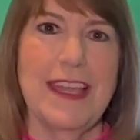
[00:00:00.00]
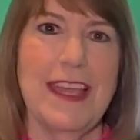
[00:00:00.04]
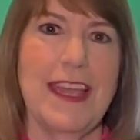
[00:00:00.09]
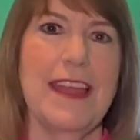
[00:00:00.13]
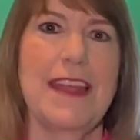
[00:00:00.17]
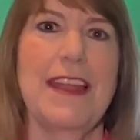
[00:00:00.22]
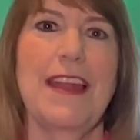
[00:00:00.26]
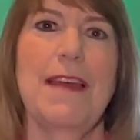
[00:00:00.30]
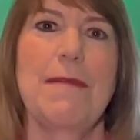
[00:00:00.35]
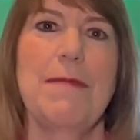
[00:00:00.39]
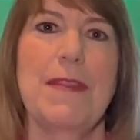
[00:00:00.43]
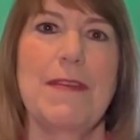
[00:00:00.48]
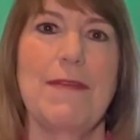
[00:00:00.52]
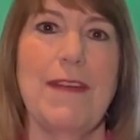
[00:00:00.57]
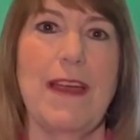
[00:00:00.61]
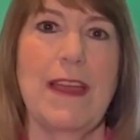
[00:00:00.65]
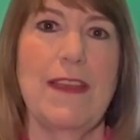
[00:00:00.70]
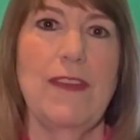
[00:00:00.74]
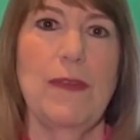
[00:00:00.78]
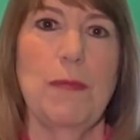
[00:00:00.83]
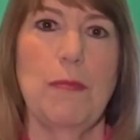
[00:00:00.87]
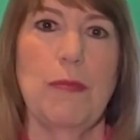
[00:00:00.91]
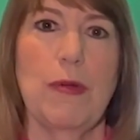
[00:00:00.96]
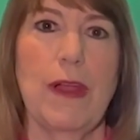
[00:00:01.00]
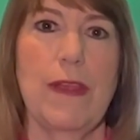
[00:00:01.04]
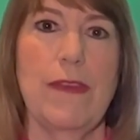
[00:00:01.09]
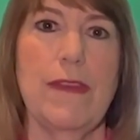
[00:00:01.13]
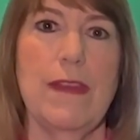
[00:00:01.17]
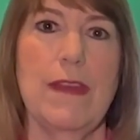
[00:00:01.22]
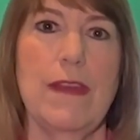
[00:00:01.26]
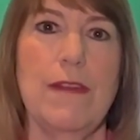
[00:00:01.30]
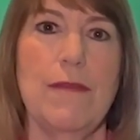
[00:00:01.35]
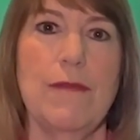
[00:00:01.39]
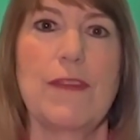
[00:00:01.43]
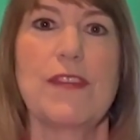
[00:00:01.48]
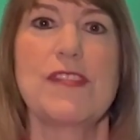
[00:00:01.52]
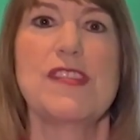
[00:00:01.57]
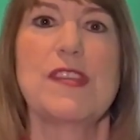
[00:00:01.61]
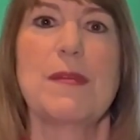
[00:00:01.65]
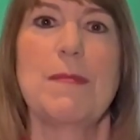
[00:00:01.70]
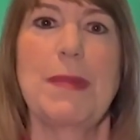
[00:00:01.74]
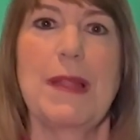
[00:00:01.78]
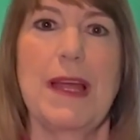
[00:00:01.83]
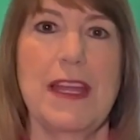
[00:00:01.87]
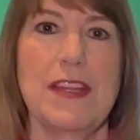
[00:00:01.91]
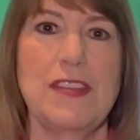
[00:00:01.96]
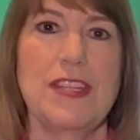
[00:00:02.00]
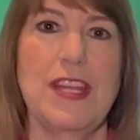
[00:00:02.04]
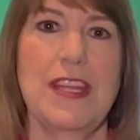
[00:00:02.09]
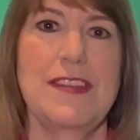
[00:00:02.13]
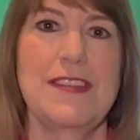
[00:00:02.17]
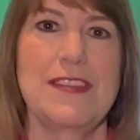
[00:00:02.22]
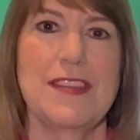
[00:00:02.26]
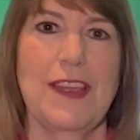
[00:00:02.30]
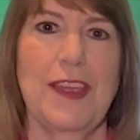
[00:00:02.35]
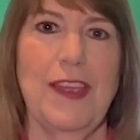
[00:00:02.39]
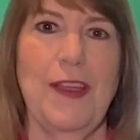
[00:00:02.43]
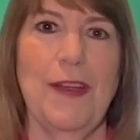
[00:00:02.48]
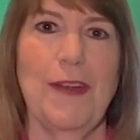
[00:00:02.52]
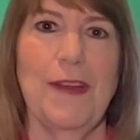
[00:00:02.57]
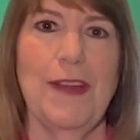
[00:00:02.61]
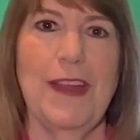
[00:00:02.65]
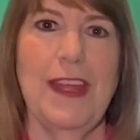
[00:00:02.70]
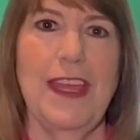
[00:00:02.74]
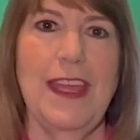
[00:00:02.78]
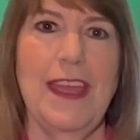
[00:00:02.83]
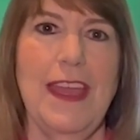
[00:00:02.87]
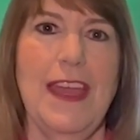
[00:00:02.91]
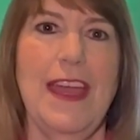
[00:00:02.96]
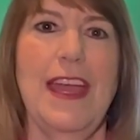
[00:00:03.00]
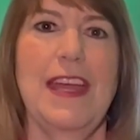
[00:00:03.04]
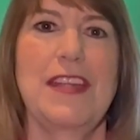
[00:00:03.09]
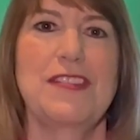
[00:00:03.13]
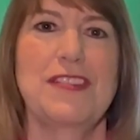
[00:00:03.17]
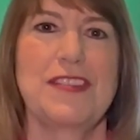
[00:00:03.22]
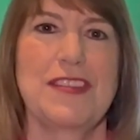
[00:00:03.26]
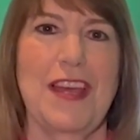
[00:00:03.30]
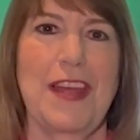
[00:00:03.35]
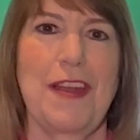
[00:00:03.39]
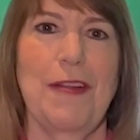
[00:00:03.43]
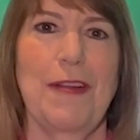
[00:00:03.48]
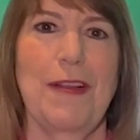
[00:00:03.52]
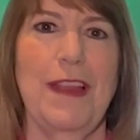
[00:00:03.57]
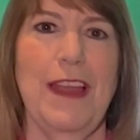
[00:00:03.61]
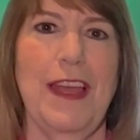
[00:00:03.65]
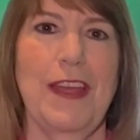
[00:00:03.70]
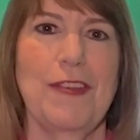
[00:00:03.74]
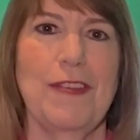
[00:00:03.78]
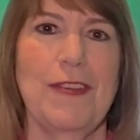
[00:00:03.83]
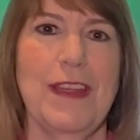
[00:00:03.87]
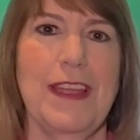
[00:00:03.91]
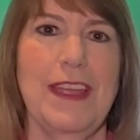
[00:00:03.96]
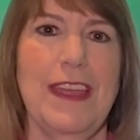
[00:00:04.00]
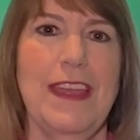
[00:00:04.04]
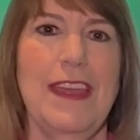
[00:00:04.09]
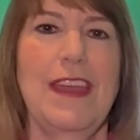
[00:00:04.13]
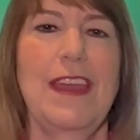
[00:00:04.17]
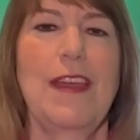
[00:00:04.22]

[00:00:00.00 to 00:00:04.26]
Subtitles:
and I'm the Vice President for Supply Chain Security at Schneider Electric